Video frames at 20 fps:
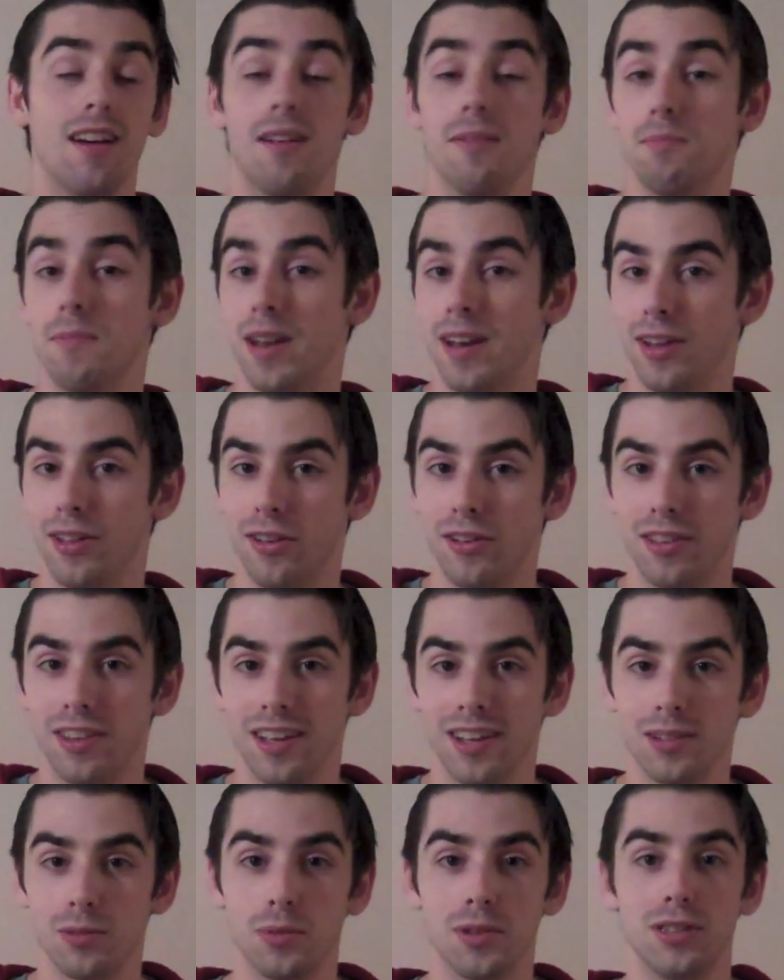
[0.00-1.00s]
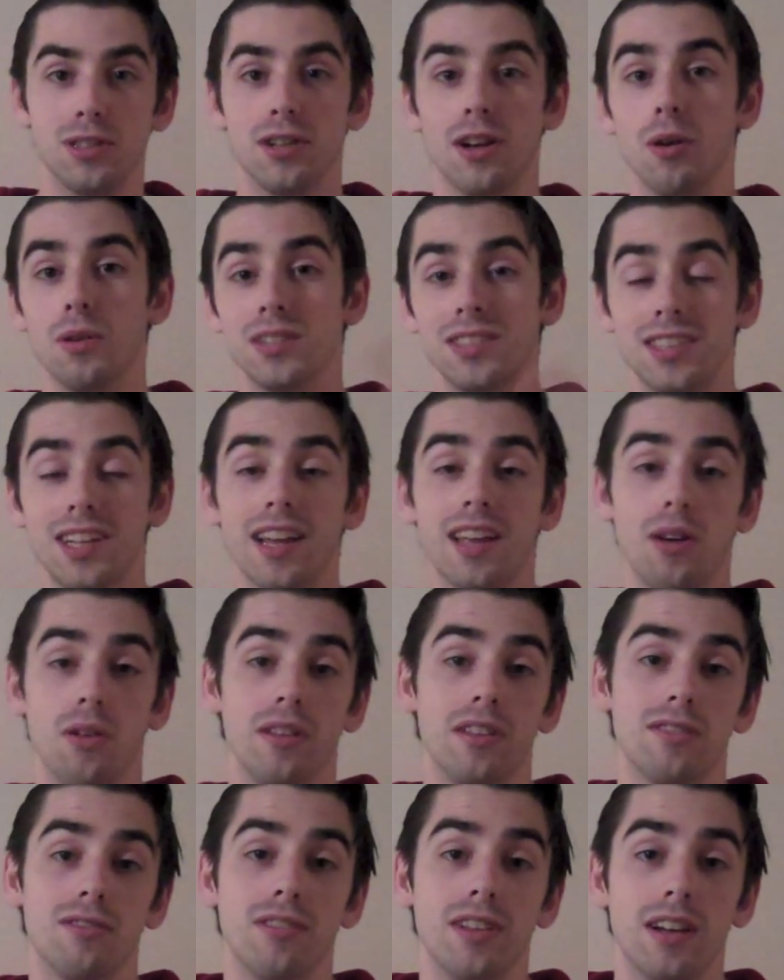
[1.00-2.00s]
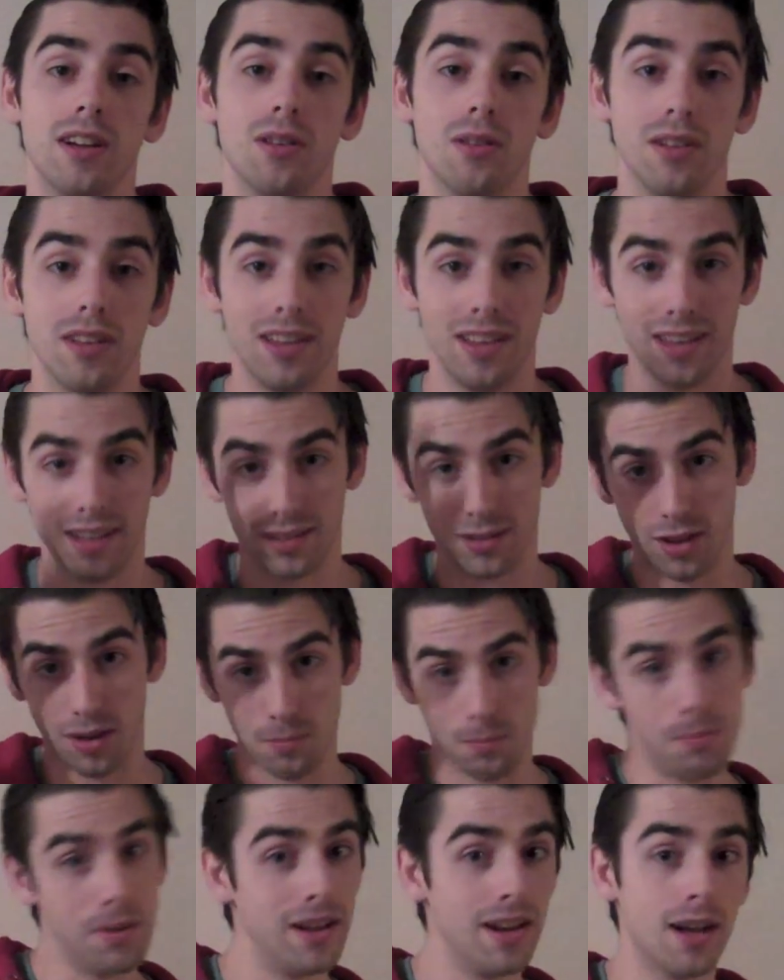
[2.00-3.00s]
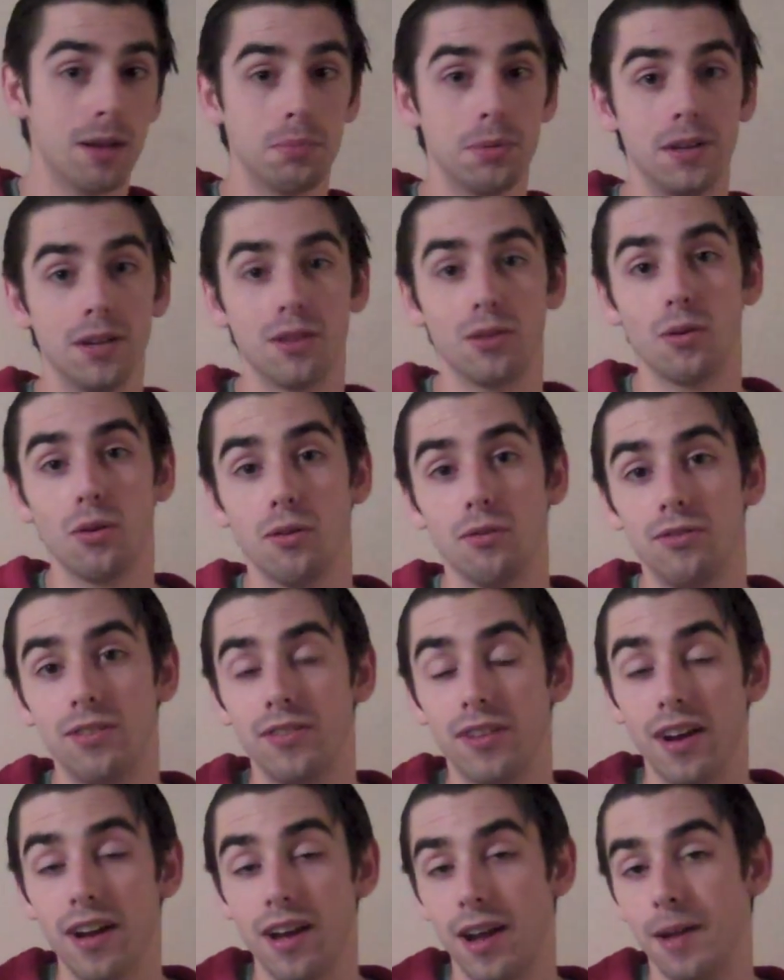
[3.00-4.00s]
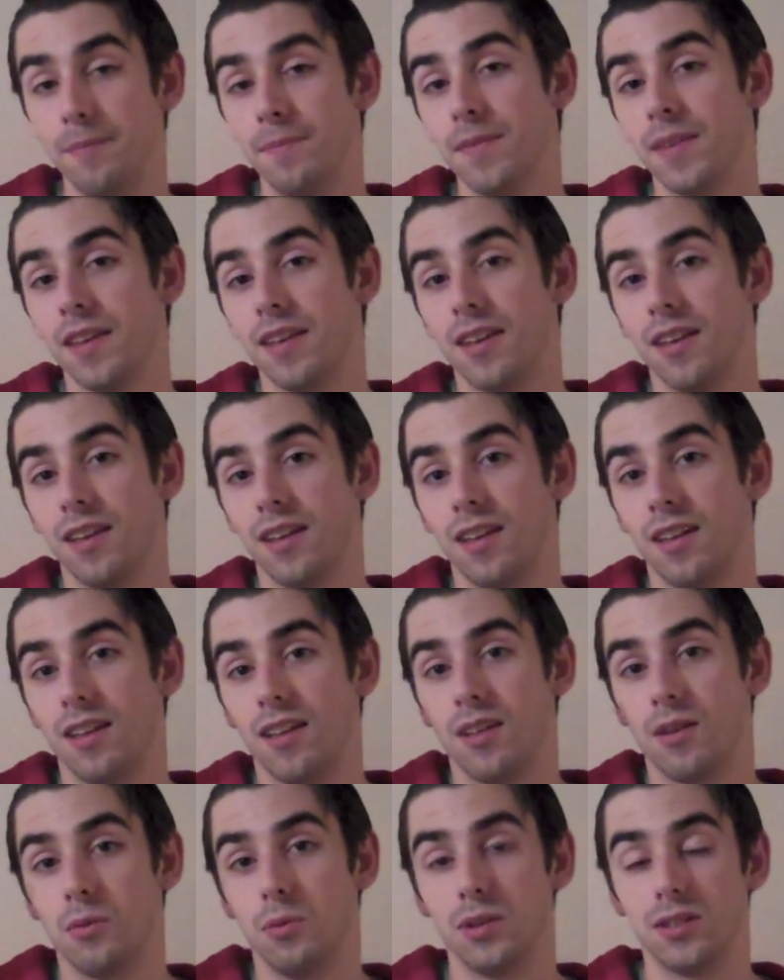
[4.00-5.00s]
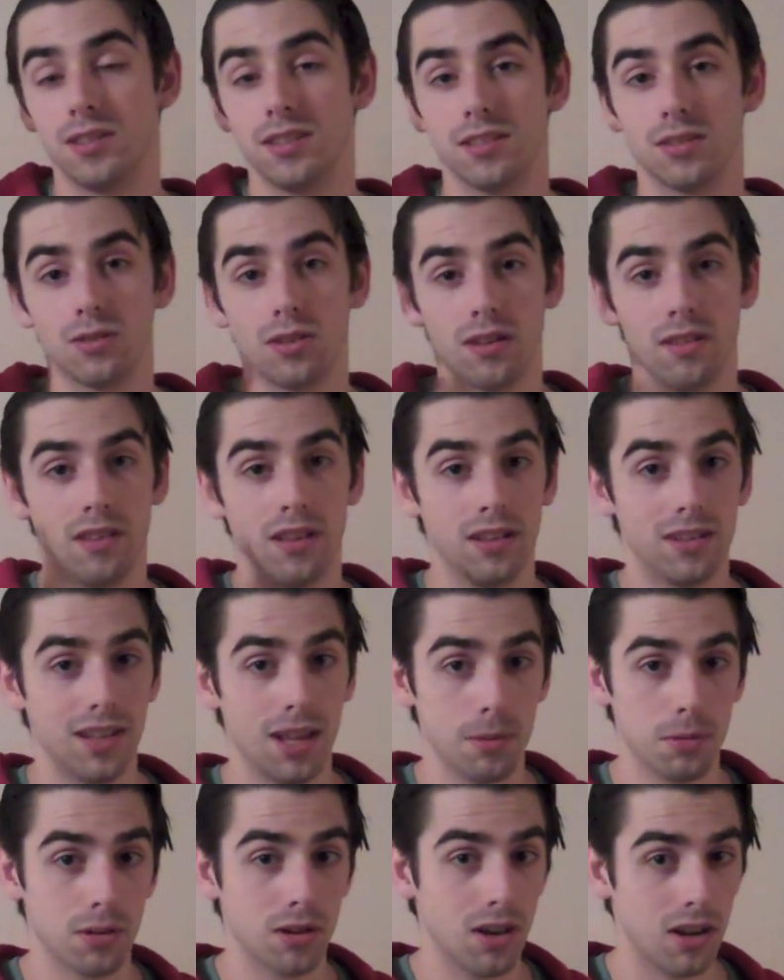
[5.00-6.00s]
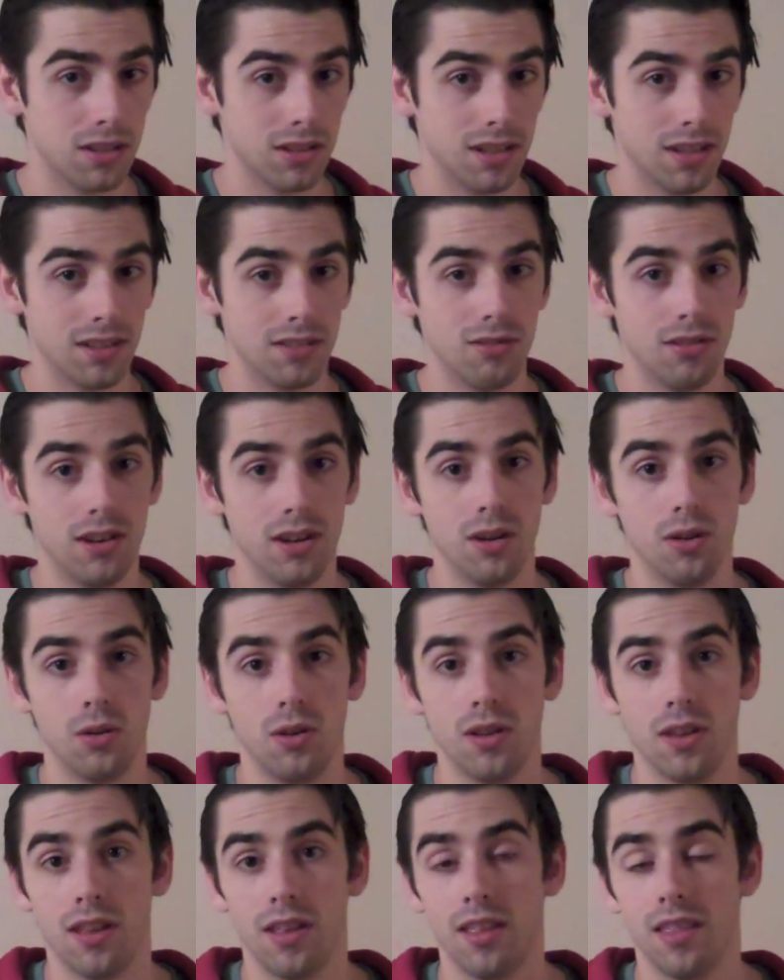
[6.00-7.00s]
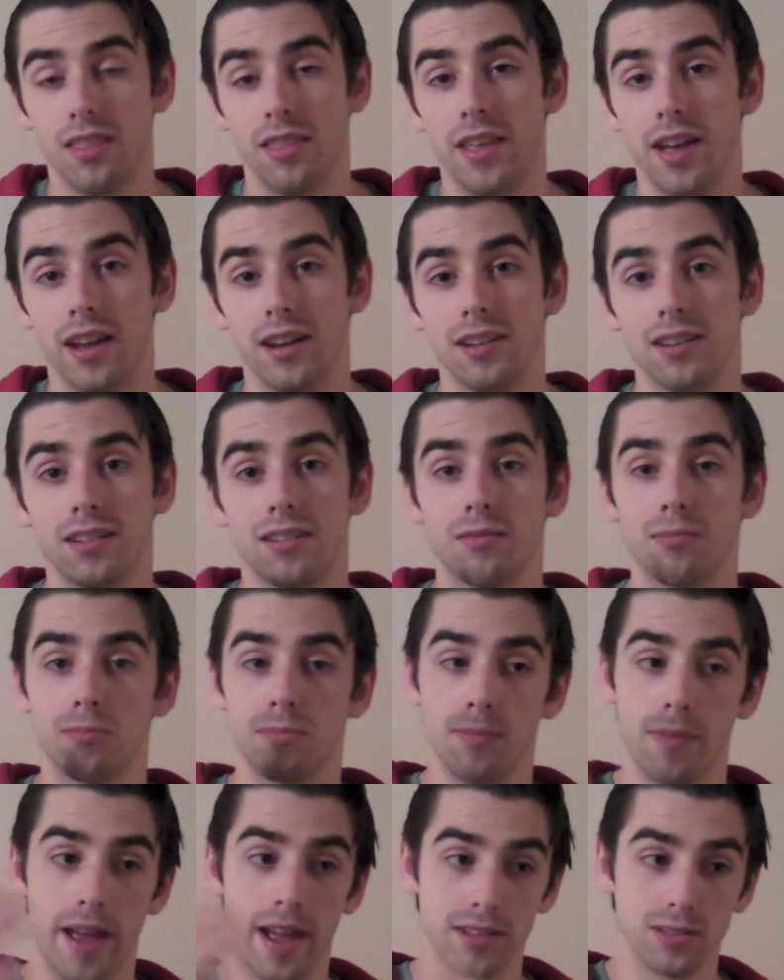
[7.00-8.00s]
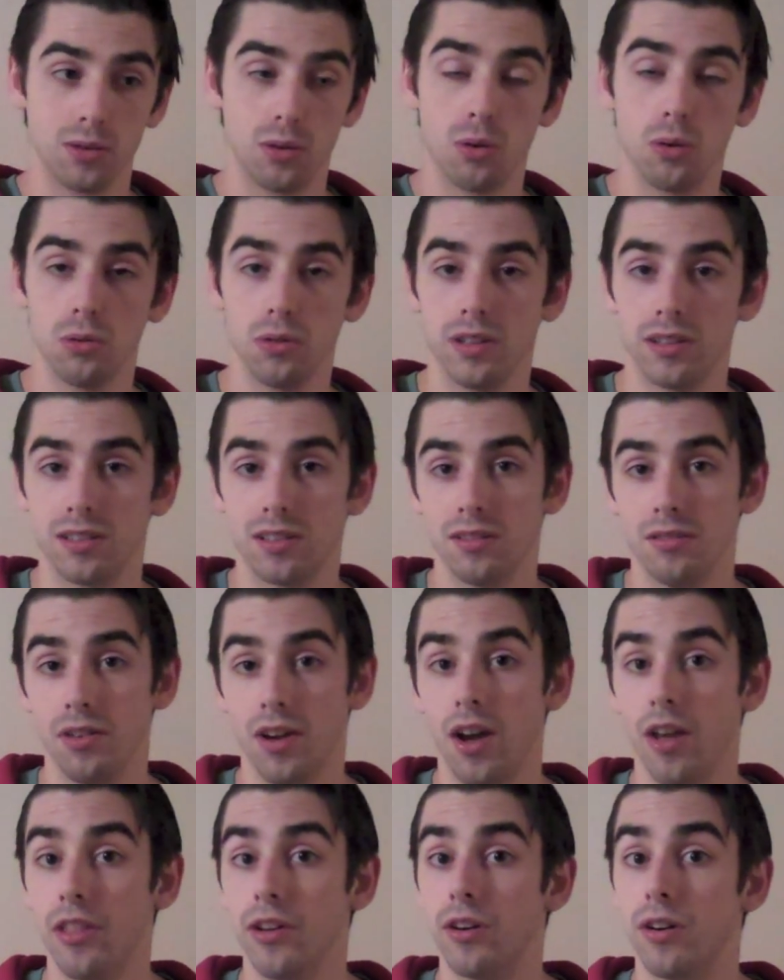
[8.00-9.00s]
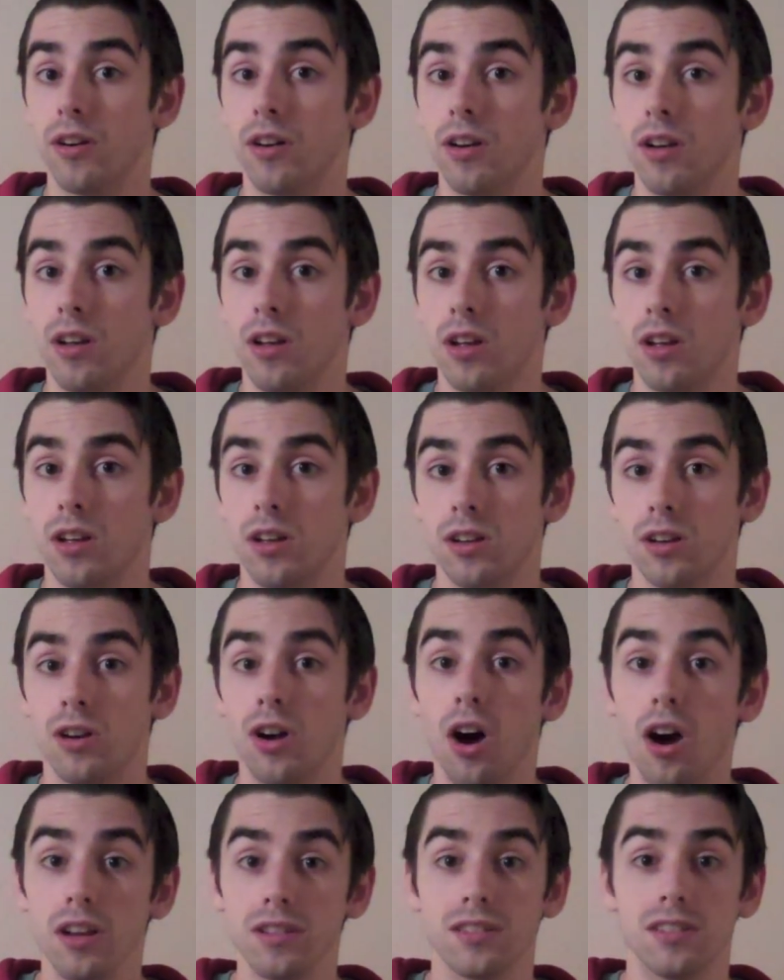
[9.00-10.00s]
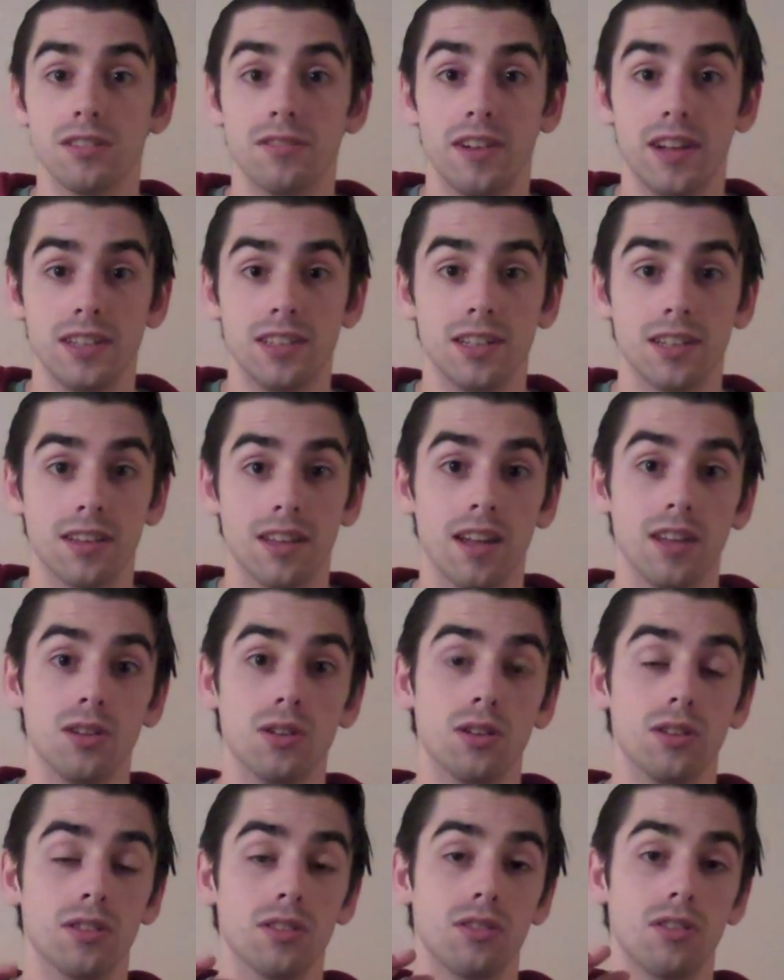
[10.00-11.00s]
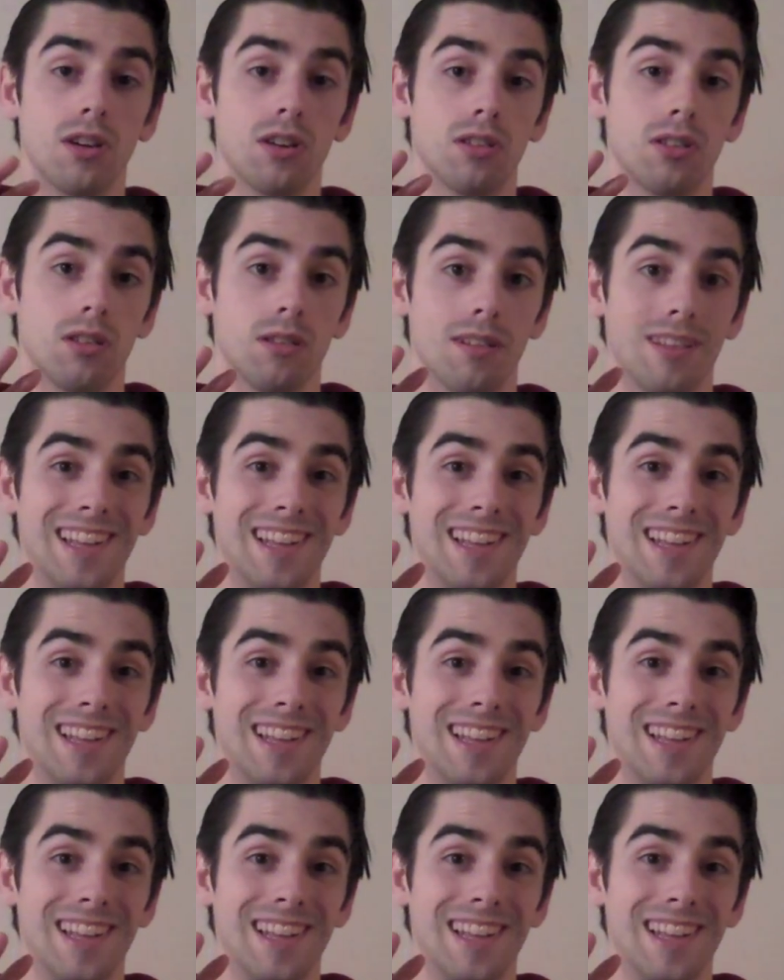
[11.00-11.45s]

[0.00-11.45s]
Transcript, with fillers: many other things, which you can always check out this video that's been up here the whole of the time which is sort of the table of contents video that has a whole list of other causes of aging that you can start to